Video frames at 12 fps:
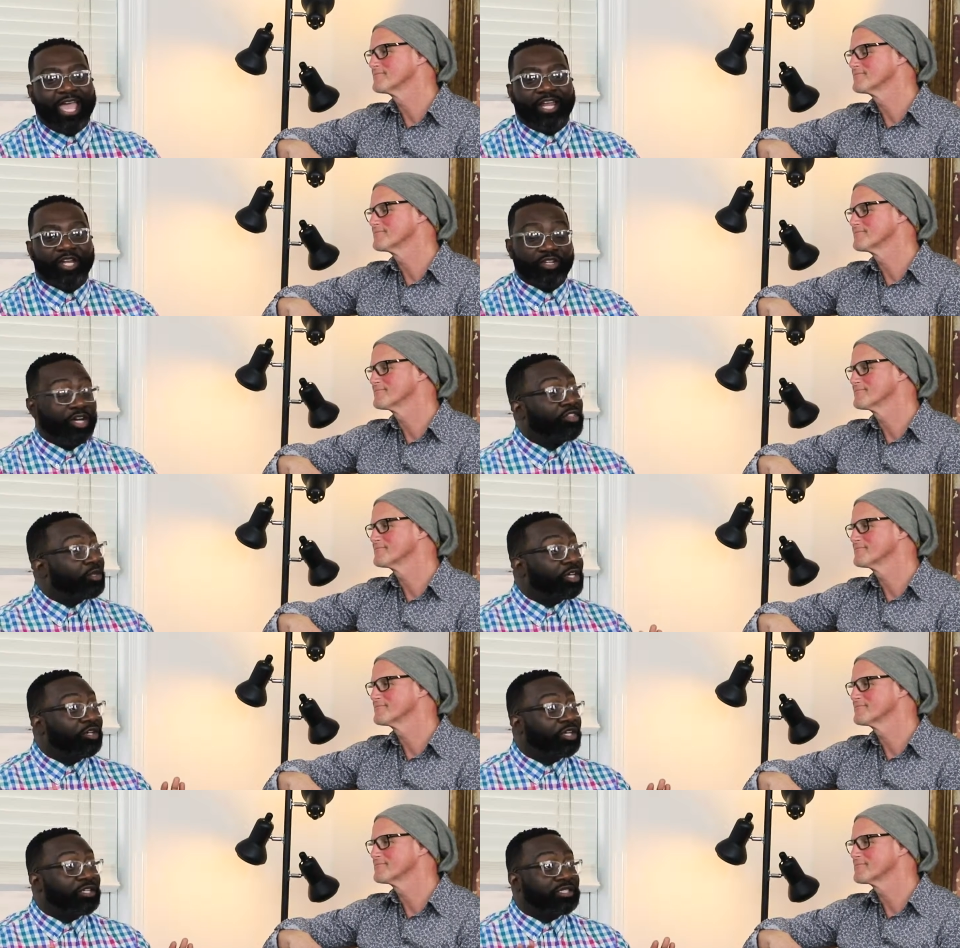Speaker 1: And other
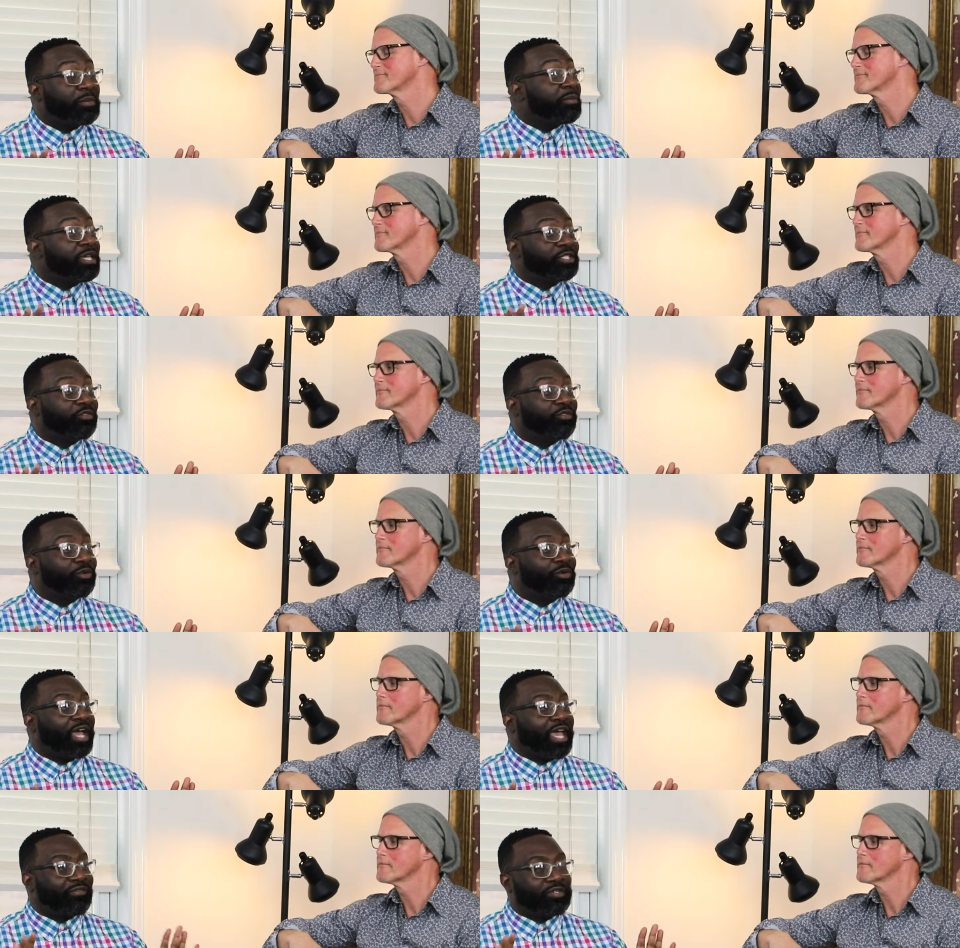than cooking some amazing
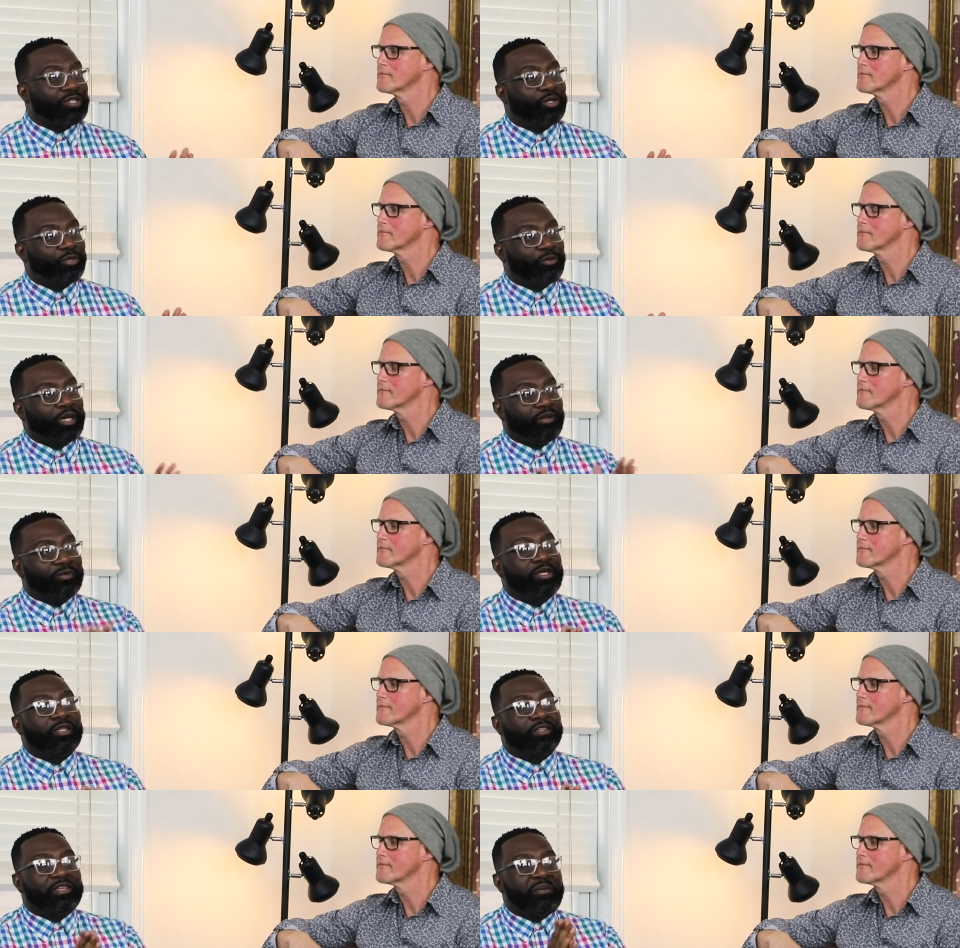food, I have to tell you about
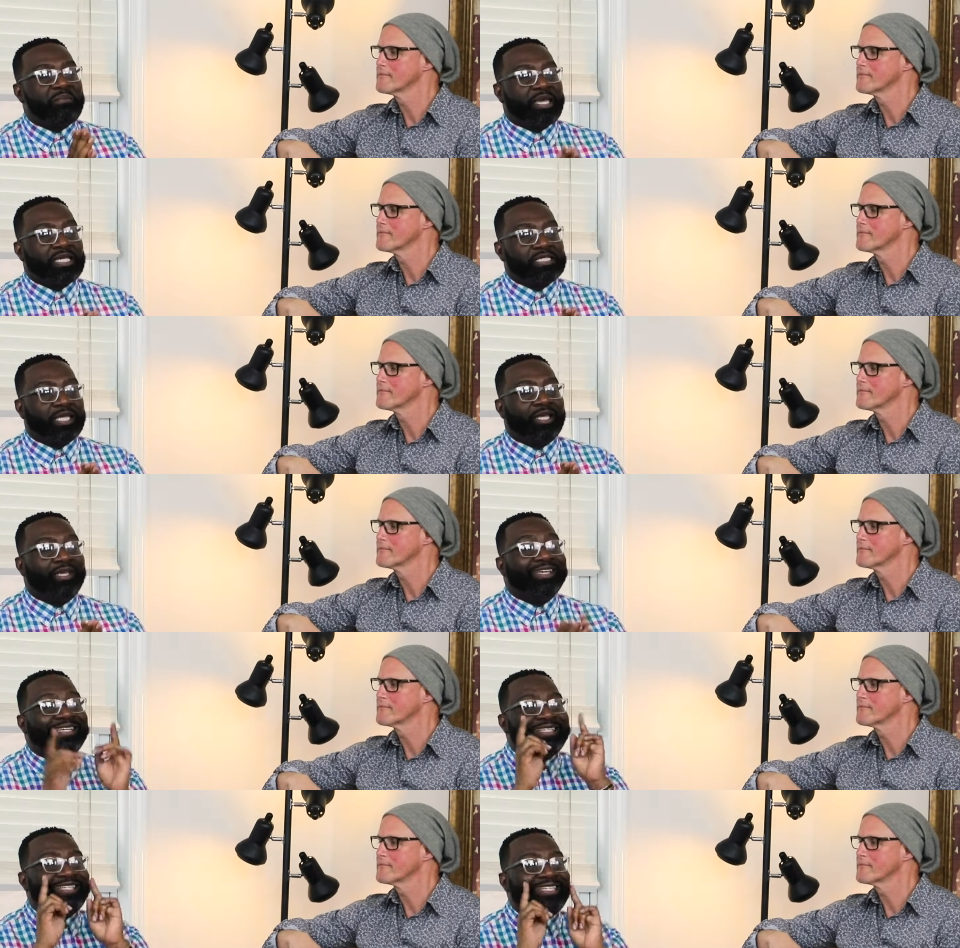the
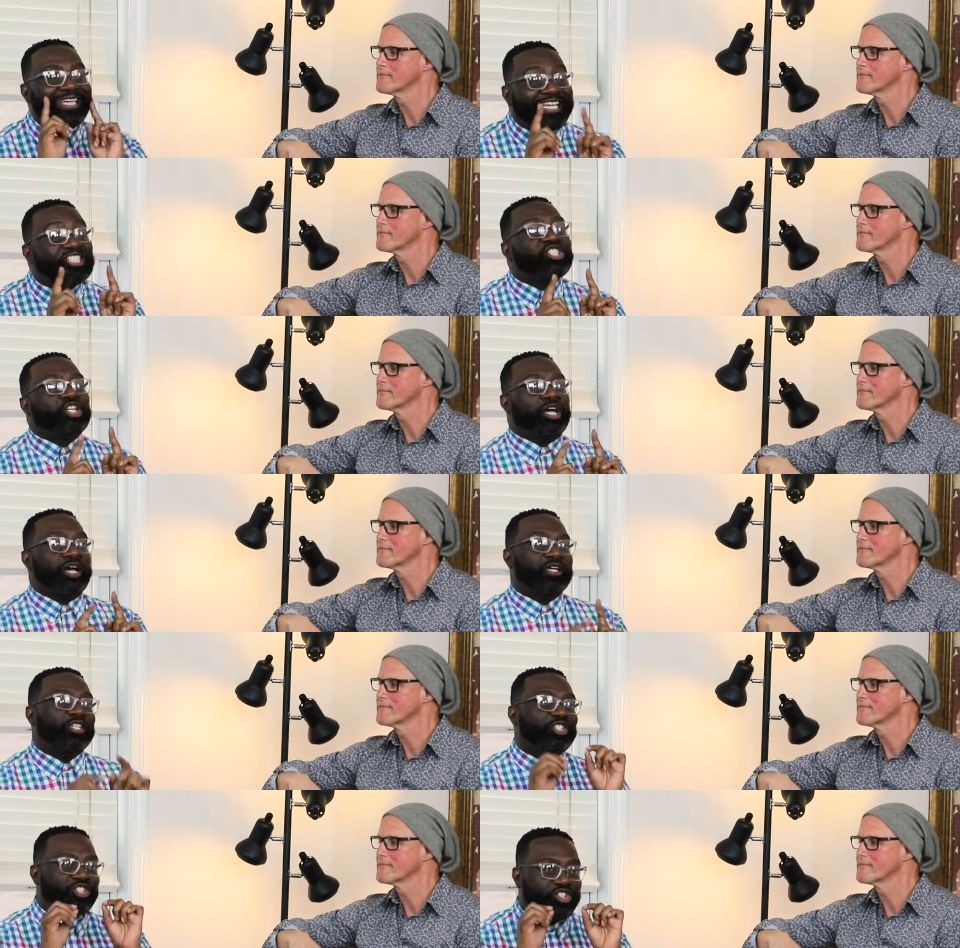amazing
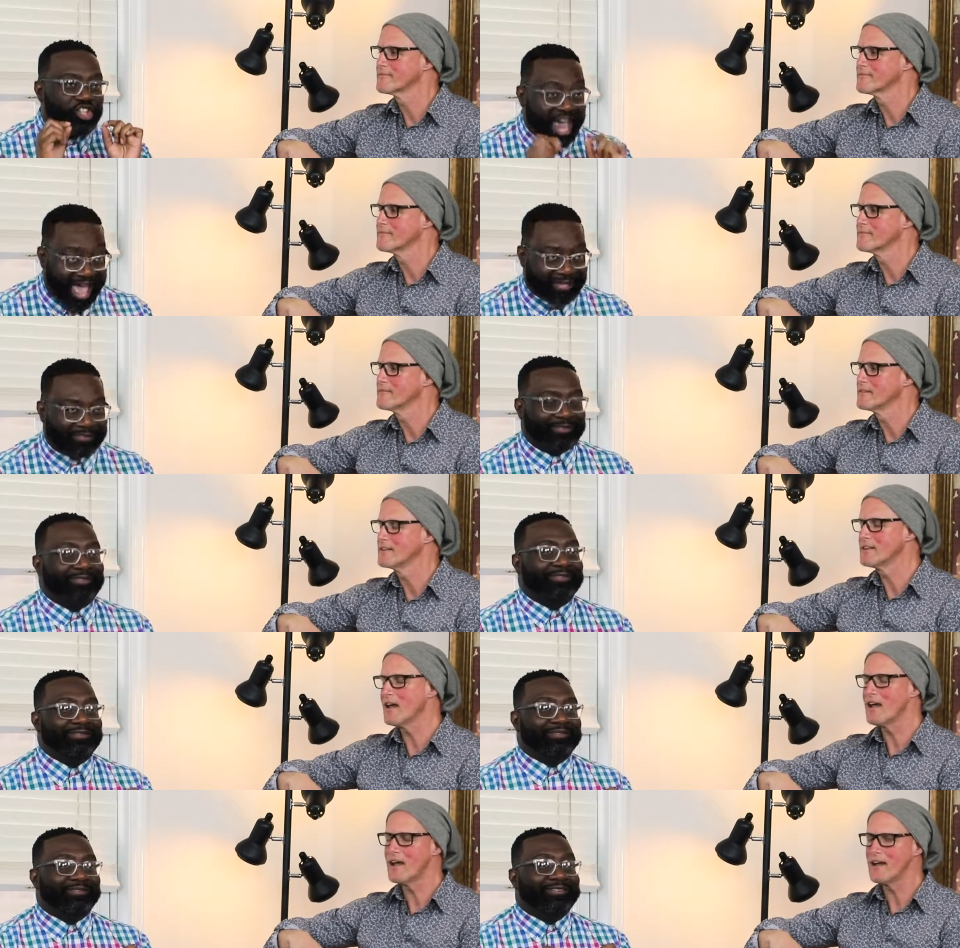Keisha
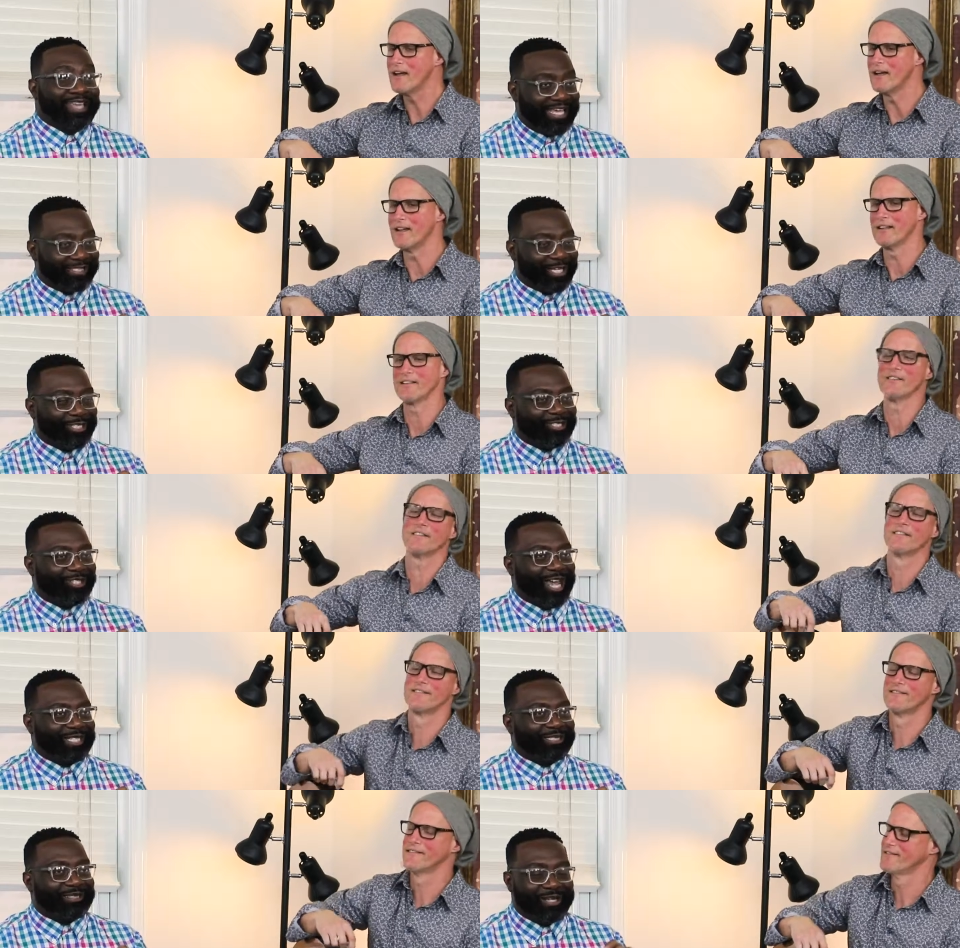Jackson. Yay. Yes, Keisha
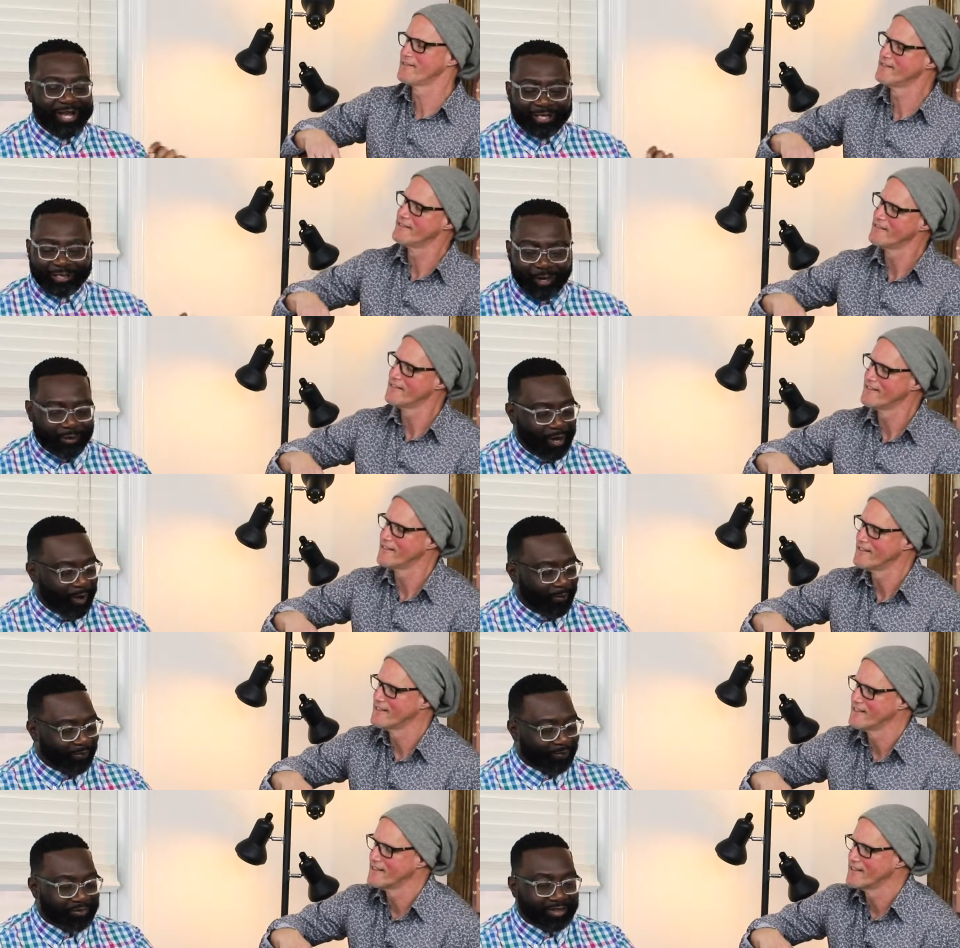Jackson. So
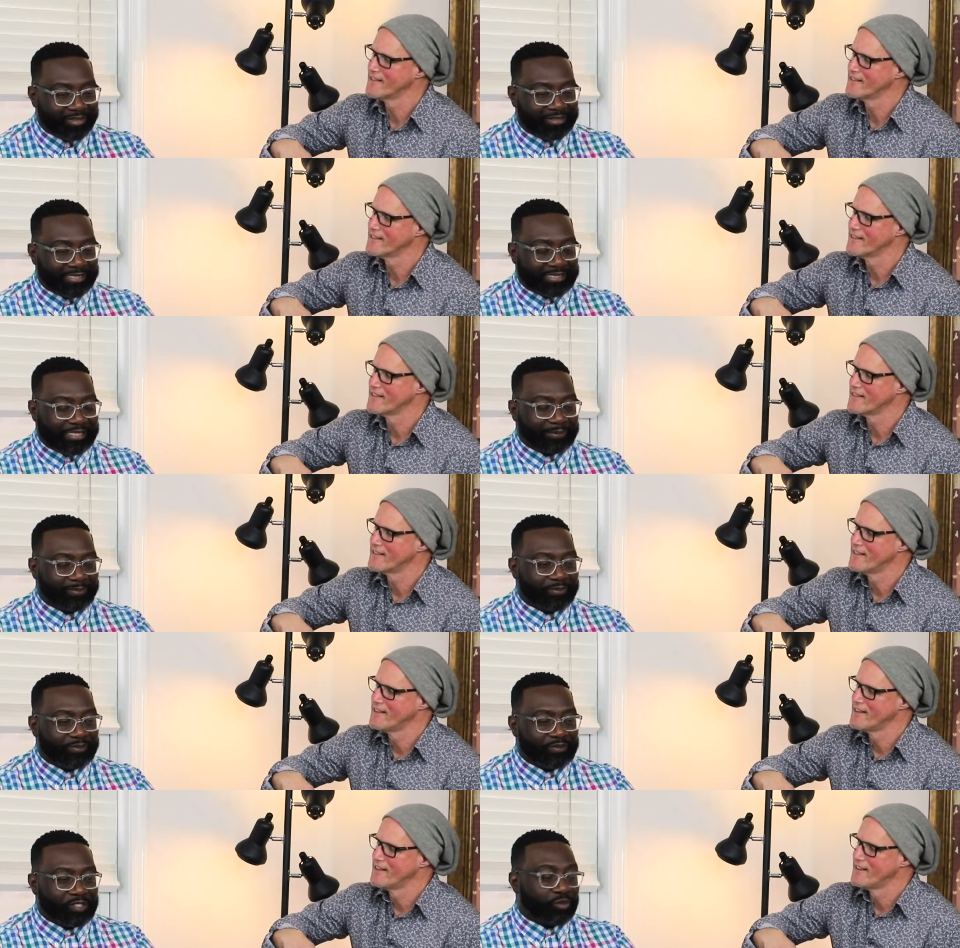um, Listen,
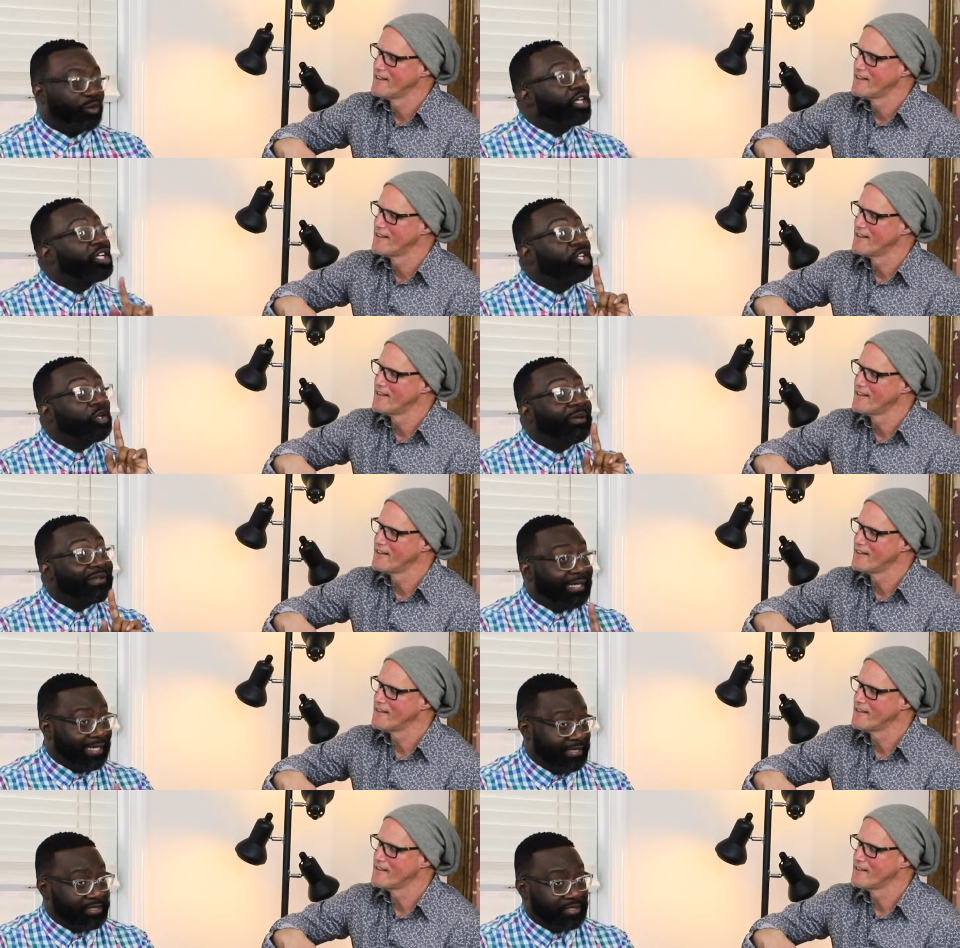she's running a little bit
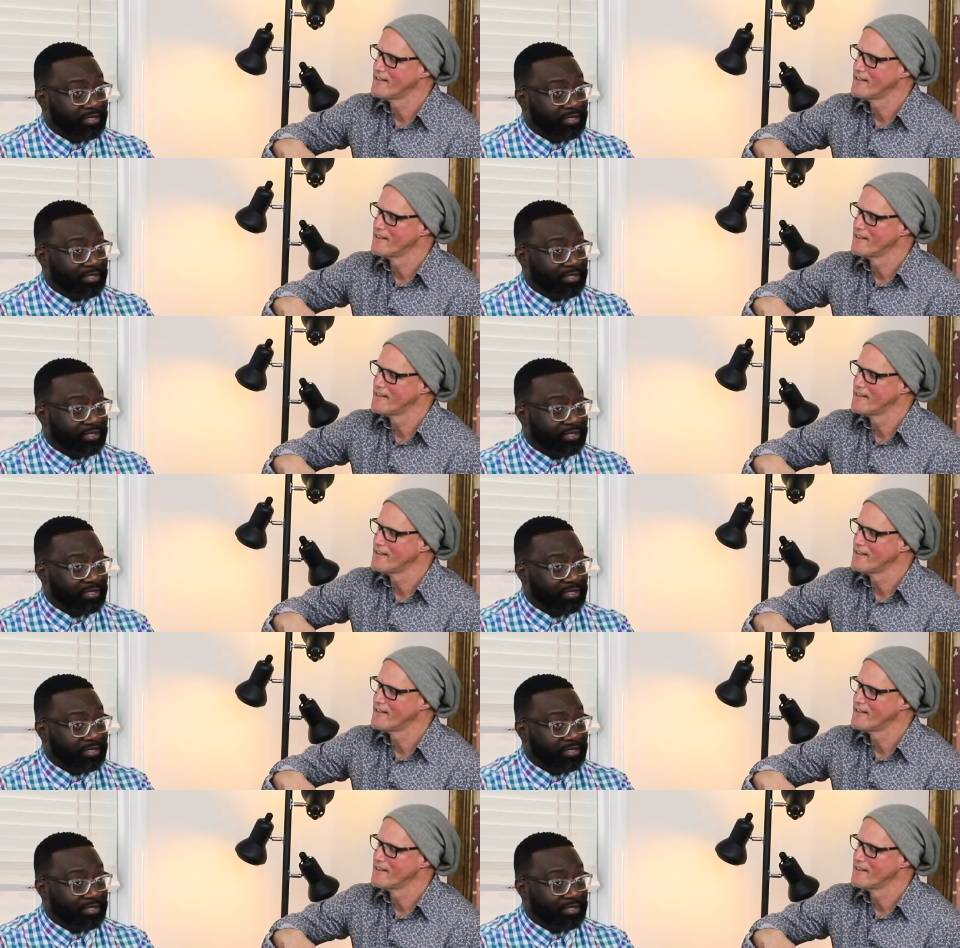late.